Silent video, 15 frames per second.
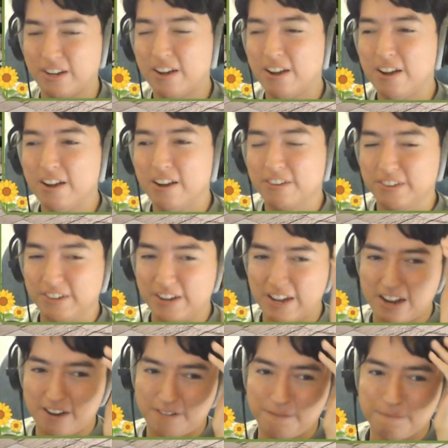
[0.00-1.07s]
for
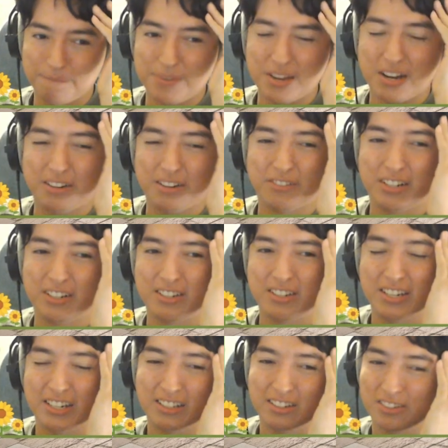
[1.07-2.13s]
now, I want to
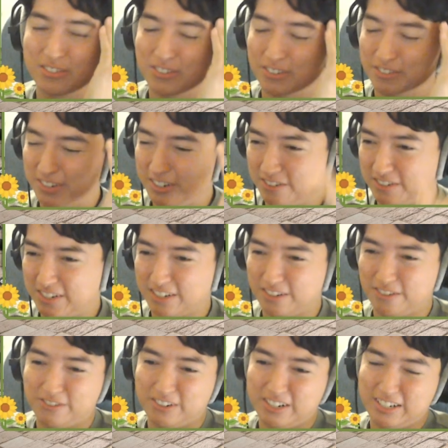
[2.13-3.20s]
take this moment of
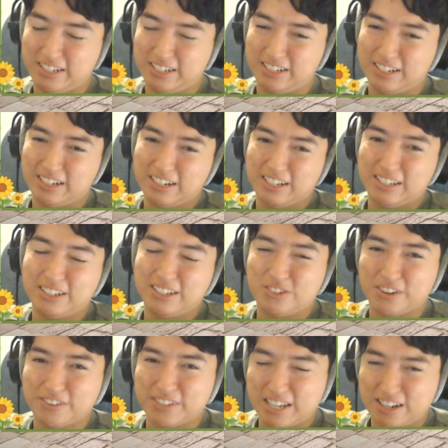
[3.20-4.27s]
celebrating the
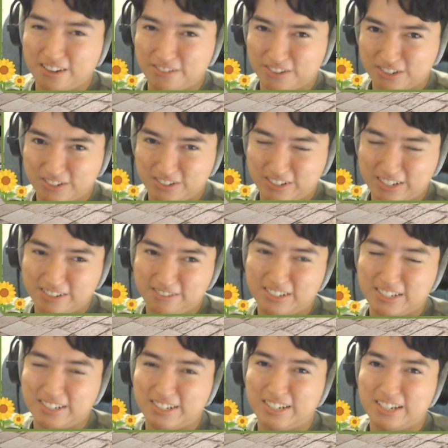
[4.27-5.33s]
12th anniversary of
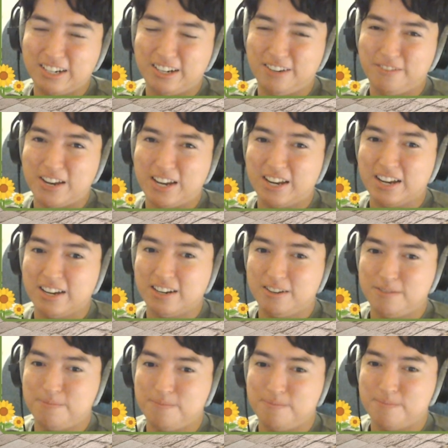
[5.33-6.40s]
this game and
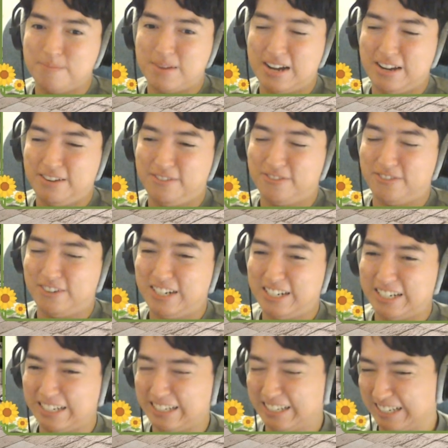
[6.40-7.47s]
my
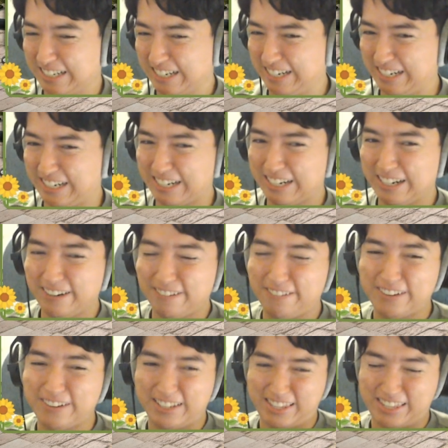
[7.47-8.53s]
freaking
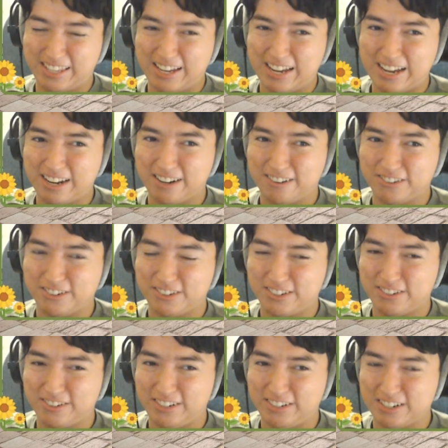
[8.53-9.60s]
fifth
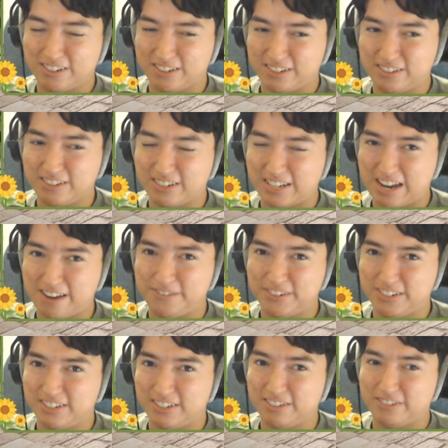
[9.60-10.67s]
anniversary also just
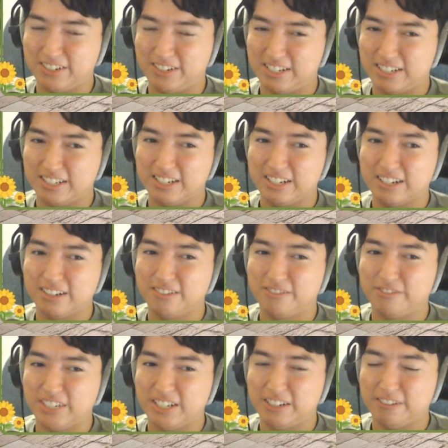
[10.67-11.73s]
happened recently of
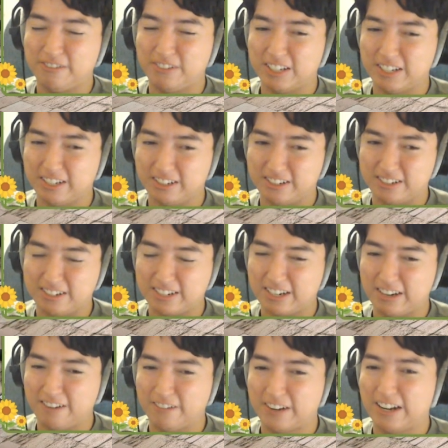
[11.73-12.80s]
me playing this game.
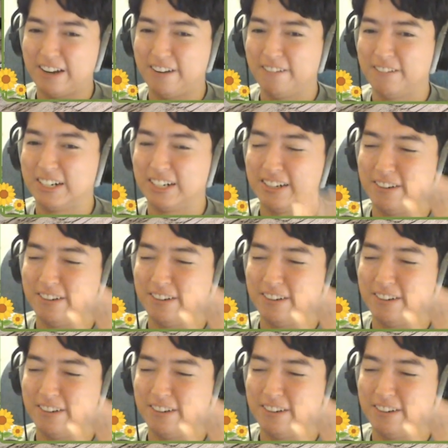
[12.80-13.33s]
I am on